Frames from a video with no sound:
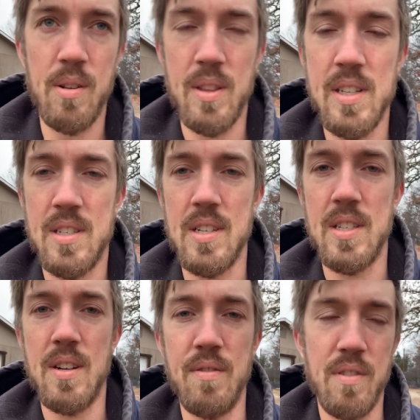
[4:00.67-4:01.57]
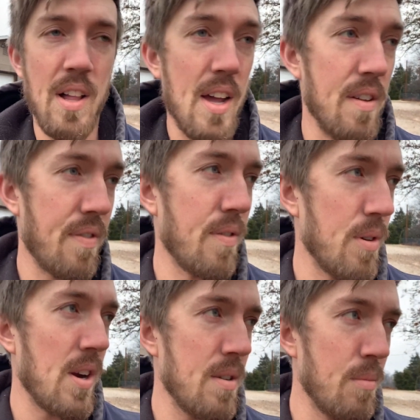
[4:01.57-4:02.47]
this season of life
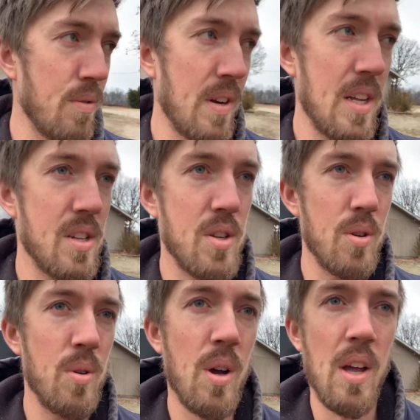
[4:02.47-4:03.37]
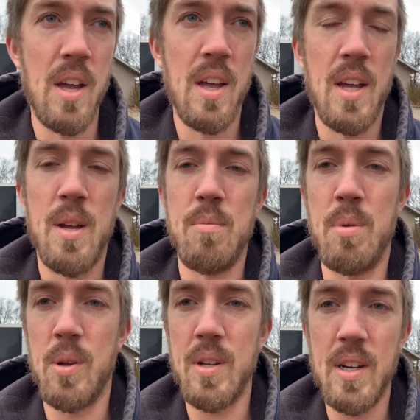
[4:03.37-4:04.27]
we're moving into,
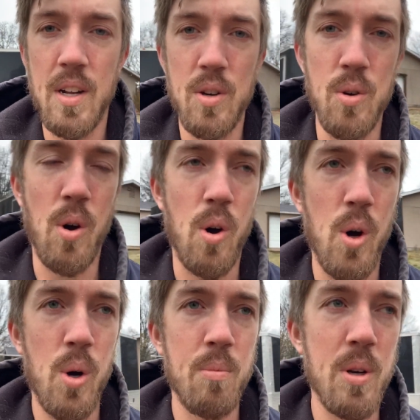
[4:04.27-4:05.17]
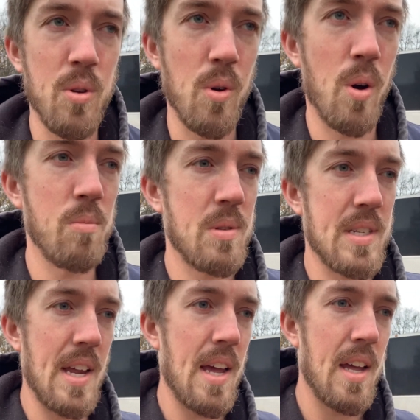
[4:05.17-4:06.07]
building a new home, a new
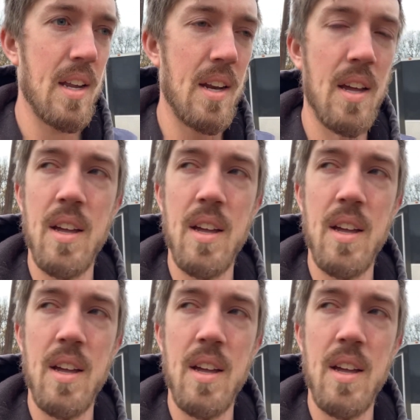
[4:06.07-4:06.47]
homestead,